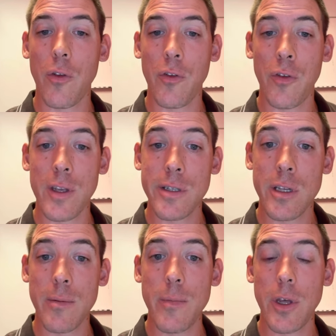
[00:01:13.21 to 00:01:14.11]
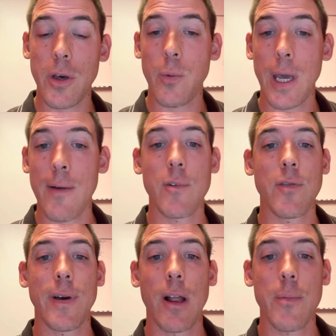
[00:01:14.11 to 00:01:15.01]
system that we have
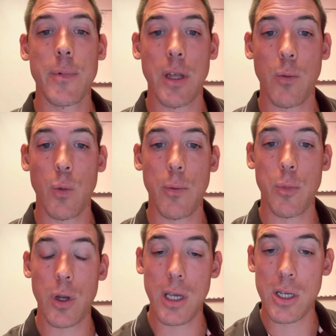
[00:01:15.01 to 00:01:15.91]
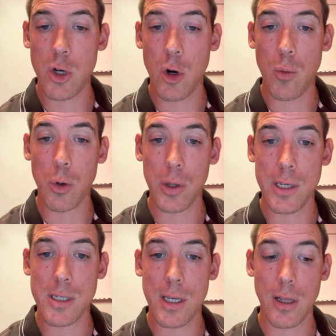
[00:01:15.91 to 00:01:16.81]
developed that we put each home we're
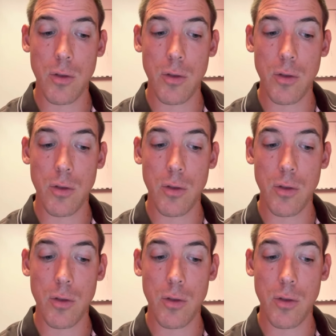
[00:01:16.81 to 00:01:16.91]
listing